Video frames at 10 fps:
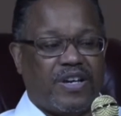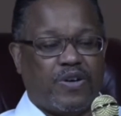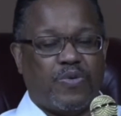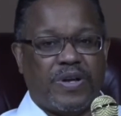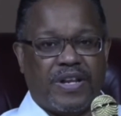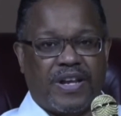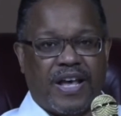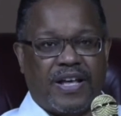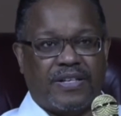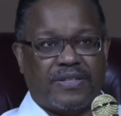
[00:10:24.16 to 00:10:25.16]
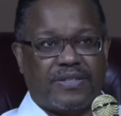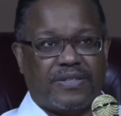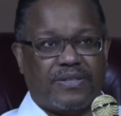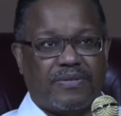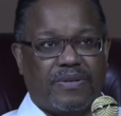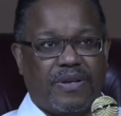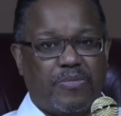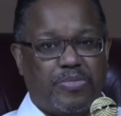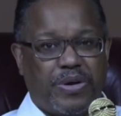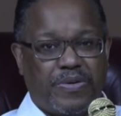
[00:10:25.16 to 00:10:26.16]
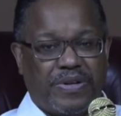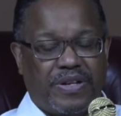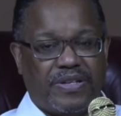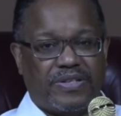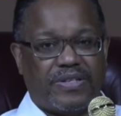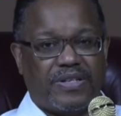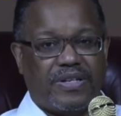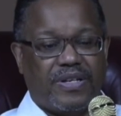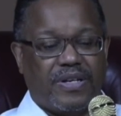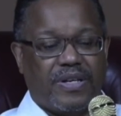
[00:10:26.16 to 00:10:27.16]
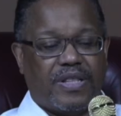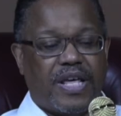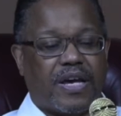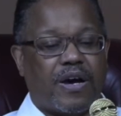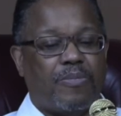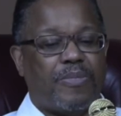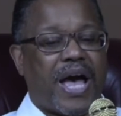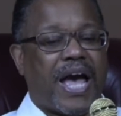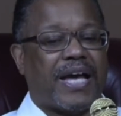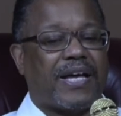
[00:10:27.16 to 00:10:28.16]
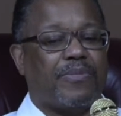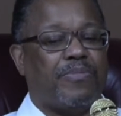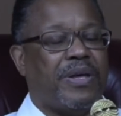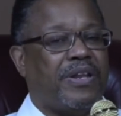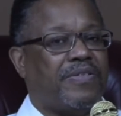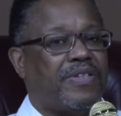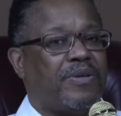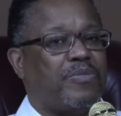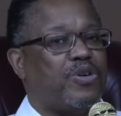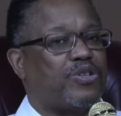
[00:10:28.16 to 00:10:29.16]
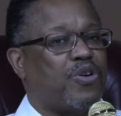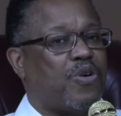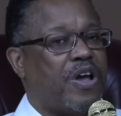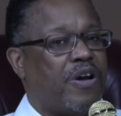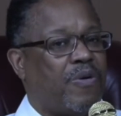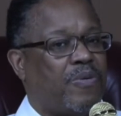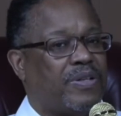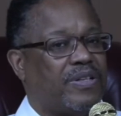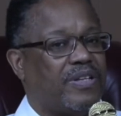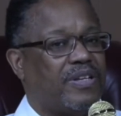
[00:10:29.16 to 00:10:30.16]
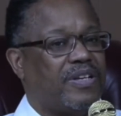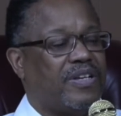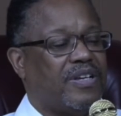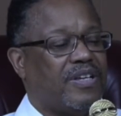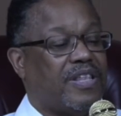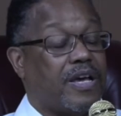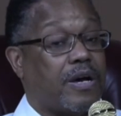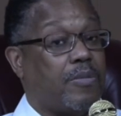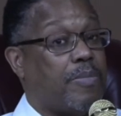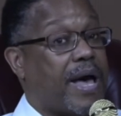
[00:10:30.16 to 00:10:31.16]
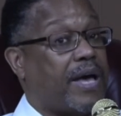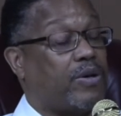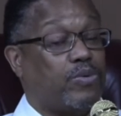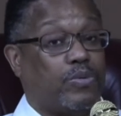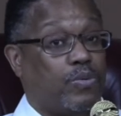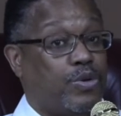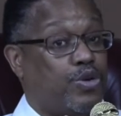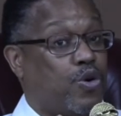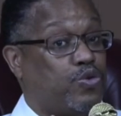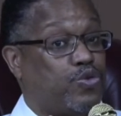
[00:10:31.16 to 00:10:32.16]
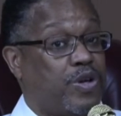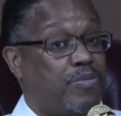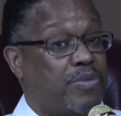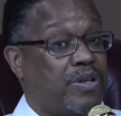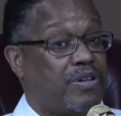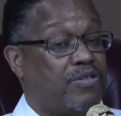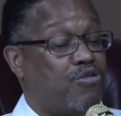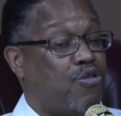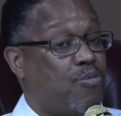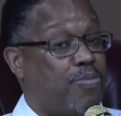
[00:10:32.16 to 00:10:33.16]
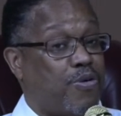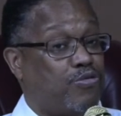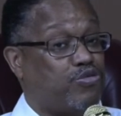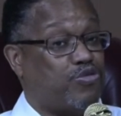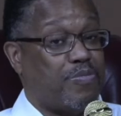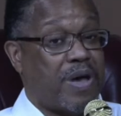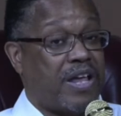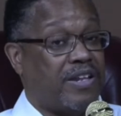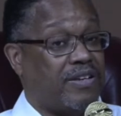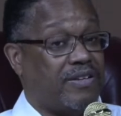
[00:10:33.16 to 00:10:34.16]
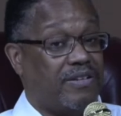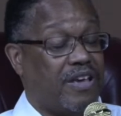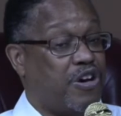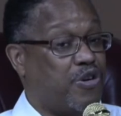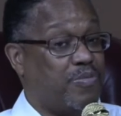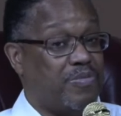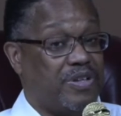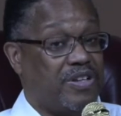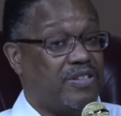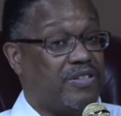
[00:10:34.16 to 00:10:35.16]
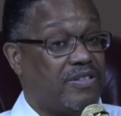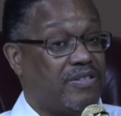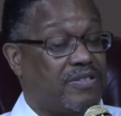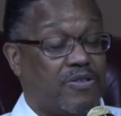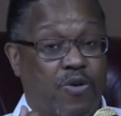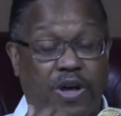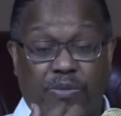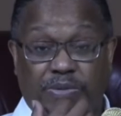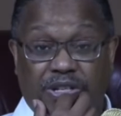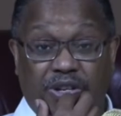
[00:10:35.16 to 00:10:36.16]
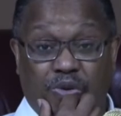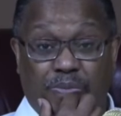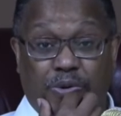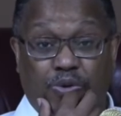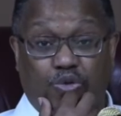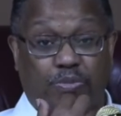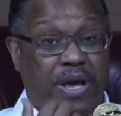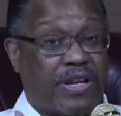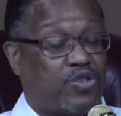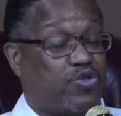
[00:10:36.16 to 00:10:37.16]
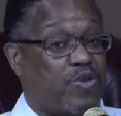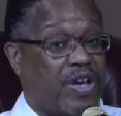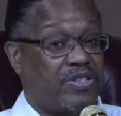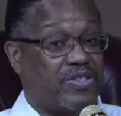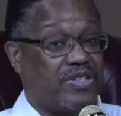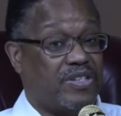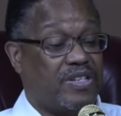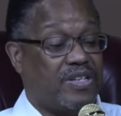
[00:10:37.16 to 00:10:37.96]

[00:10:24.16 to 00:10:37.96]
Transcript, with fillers: They're greeted as imperialists. They come back, many of them hooked on heroin. Mm -hmm. They come back with no treatment, no post traumatic help, no help to deal with post traumatic stress.